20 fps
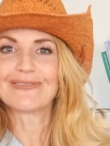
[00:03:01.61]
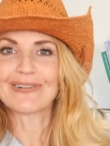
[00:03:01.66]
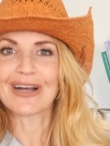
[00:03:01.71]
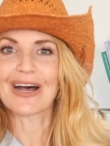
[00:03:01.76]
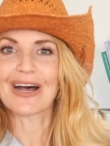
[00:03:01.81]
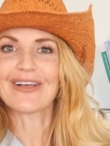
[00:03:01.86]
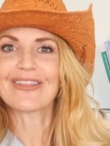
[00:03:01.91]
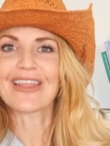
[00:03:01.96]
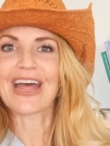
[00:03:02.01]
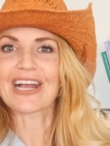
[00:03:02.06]

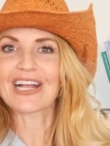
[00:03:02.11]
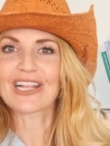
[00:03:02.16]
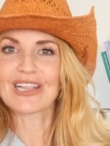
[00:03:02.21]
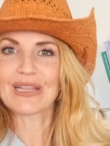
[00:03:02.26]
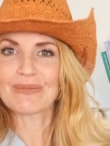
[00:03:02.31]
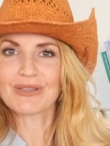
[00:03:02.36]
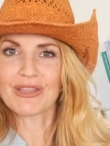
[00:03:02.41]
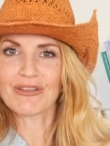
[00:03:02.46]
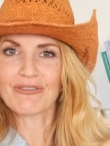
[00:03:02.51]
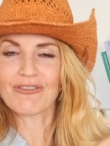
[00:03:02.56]
Well, that
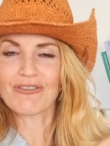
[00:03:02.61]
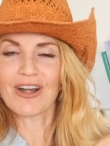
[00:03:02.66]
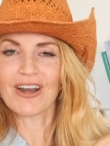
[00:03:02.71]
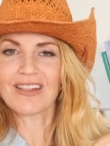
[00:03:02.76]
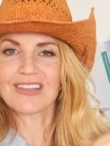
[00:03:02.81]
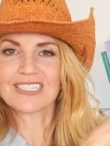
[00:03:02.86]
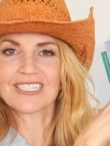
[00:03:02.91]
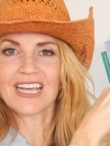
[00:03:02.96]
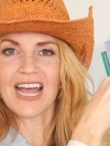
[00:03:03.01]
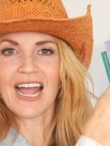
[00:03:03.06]
clipped the front
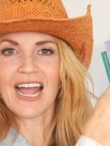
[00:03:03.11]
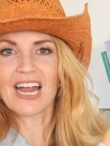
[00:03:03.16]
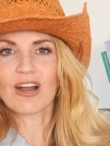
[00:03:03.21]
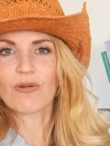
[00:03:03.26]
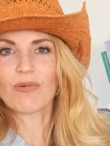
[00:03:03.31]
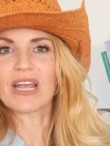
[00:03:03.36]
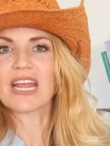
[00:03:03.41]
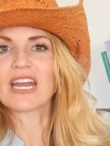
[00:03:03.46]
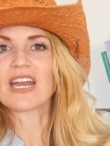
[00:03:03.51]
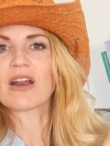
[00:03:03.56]
of the tire,
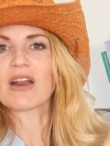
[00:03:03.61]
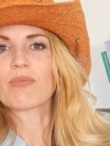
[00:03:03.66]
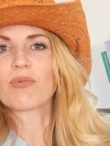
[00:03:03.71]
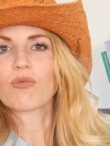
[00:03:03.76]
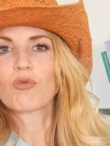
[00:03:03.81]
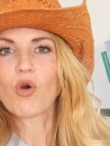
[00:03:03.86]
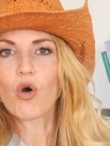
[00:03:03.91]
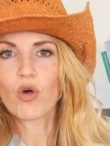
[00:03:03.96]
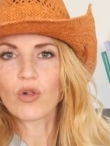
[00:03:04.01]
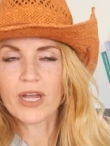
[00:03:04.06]
and we ended up
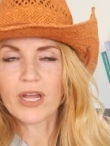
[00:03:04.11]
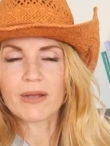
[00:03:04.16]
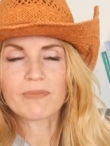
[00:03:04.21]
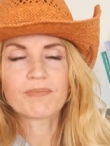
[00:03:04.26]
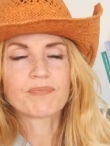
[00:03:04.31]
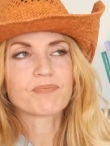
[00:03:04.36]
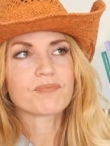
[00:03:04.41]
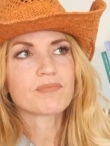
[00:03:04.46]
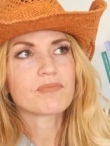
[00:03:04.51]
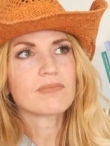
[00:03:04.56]
rolling.
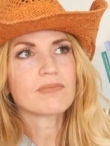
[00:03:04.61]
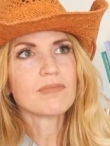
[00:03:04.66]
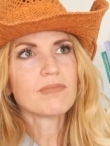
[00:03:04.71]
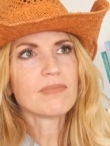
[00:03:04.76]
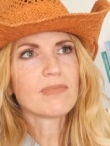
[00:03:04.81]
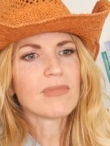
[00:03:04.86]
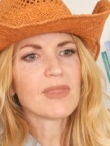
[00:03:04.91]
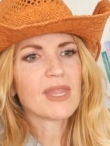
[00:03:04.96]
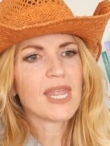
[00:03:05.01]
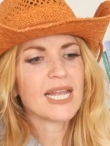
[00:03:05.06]

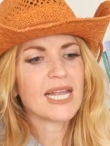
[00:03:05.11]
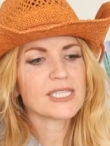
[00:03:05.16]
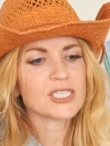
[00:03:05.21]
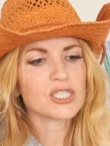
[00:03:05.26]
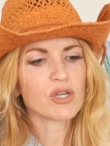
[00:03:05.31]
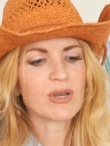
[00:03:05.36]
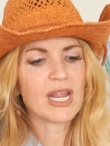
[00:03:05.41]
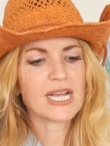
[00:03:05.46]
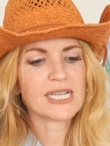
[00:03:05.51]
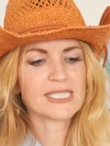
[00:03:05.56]
And
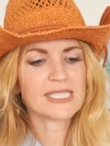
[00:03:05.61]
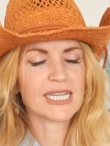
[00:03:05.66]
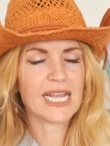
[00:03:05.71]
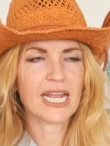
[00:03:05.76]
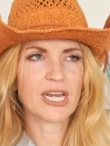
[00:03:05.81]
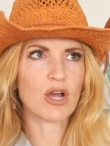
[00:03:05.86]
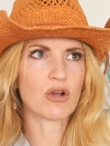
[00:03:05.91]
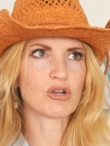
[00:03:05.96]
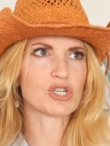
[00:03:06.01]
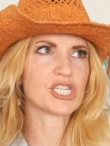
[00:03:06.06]
so next thing
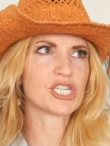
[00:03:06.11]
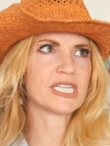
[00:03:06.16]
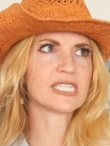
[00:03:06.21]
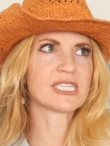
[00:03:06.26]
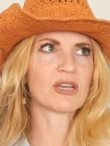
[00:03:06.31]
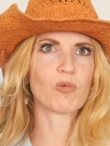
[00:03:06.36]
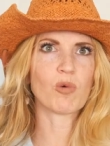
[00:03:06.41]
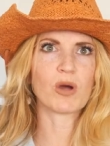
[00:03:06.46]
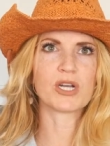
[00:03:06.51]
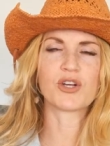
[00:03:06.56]
I know, she's
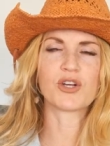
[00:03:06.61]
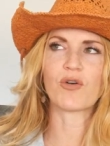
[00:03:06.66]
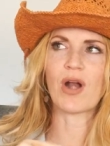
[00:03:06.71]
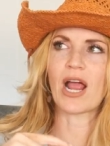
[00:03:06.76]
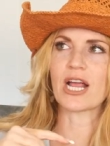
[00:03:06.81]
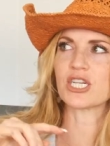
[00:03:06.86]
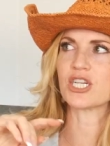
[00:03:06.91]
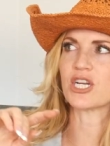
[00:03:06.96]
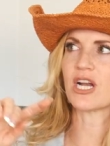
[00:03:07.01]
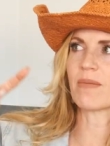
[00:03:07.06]
in one
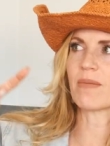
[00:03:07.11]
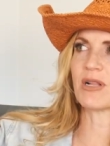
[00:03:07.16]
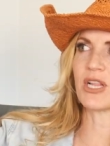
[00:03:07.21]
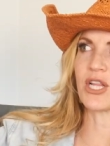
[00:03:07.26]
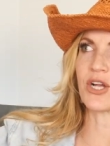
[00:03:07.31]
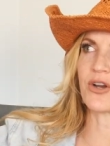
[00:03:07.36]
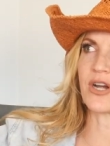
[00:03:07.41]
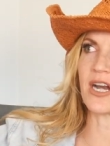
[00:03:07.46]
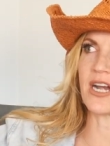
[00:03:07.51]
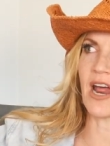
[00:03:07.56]
direction, I'm
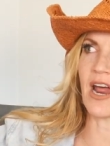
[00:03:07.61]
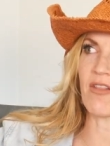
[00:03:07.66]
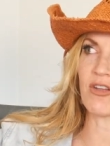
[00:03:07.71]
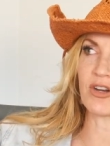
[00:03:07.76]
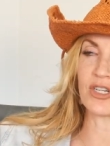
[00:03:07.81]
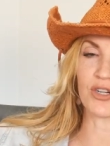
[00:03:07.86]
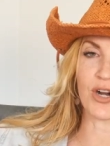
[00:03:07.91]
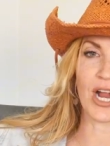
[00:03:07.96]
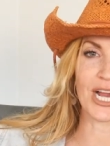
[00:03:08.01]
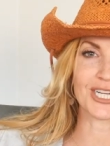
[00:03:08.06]
clearing
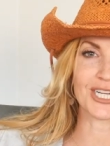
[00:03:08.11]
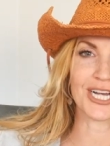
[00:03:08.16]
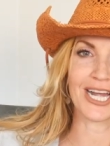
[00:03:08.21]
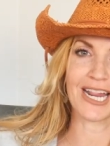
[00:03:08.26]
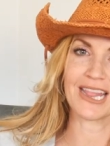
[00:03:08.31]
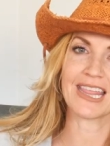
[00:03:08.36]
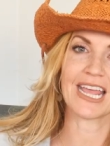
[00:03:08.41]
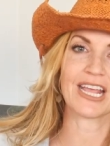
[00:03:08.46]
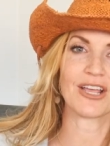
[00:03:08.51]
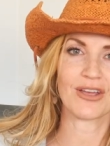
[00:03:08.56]
another direction.
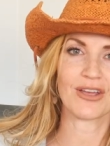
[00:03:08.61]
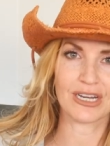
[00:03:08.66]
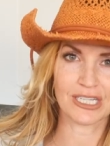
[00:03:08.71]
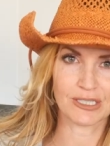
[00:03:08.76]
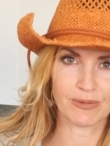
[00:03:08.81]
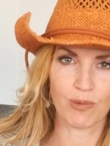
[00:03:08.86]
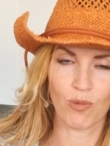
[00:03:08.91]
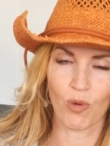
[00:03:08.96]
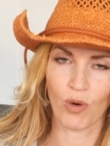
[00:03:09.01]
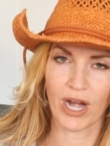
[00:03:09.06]
And thank
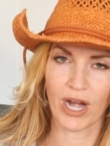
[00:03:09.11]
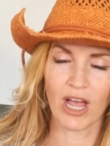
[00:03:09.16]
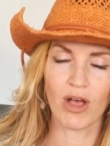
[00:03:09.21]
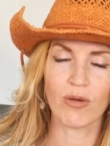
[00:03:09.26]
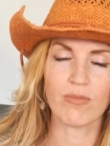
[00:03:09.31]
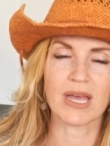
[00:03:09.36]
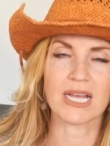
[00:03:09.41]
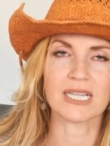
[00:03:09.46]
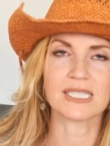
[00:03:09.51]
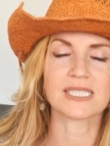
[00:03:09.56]
goodness we wore
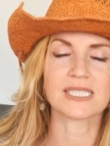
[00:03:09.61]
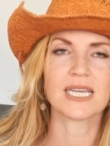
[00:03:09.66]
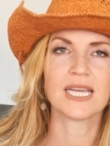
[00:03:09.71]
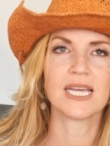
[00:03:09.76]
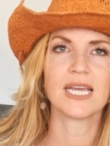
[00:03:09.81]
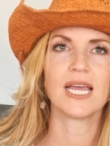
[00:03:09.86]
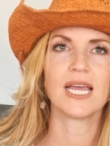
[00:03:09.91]
helmets.